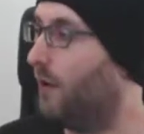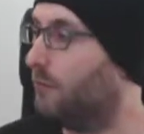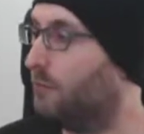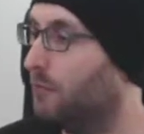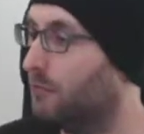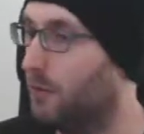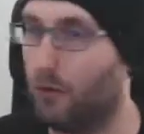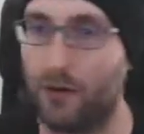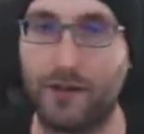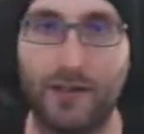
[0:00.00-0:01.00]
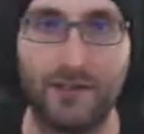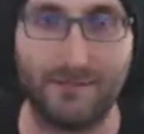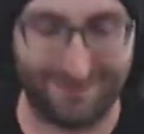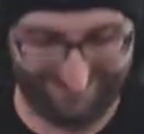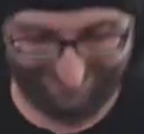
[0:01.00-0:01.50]
I'm supposed to be working,
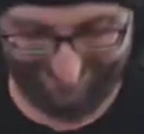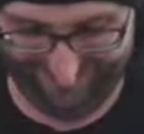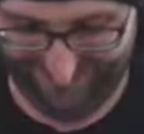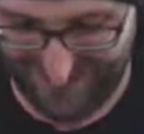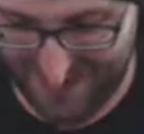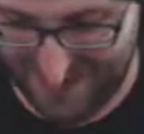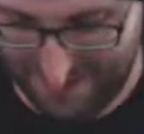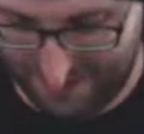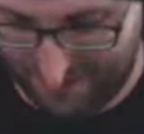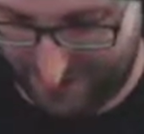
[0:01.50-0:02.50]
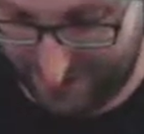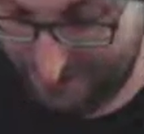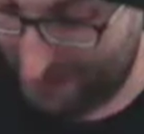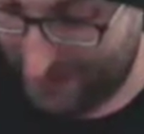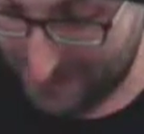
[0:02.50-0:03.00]
but
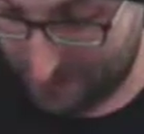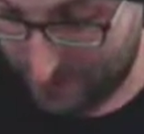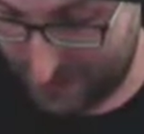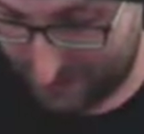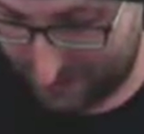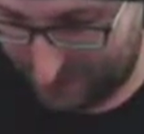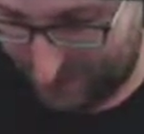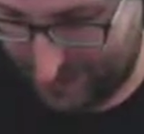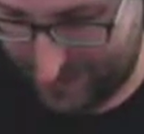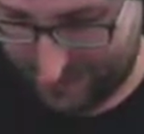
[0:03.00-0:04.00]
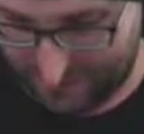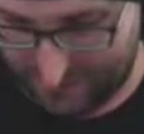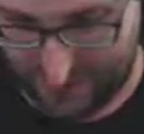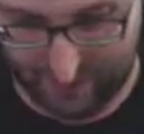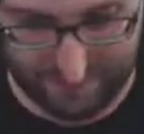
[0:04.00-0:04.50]
it's my last week and
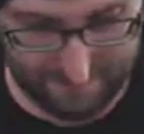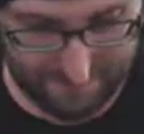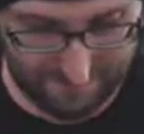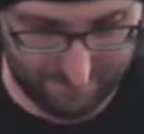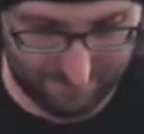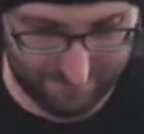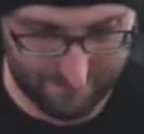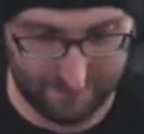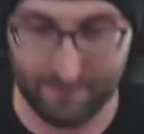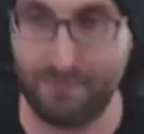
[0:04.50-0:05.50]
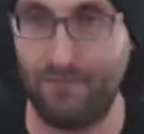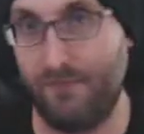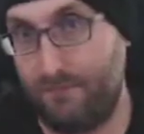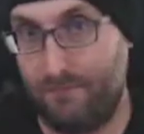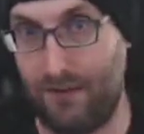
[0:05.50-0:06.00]
well,
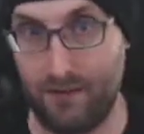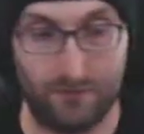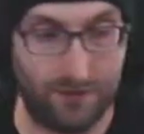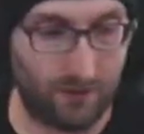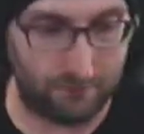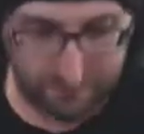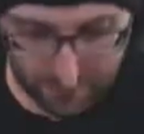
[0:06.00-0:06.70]
fuck them.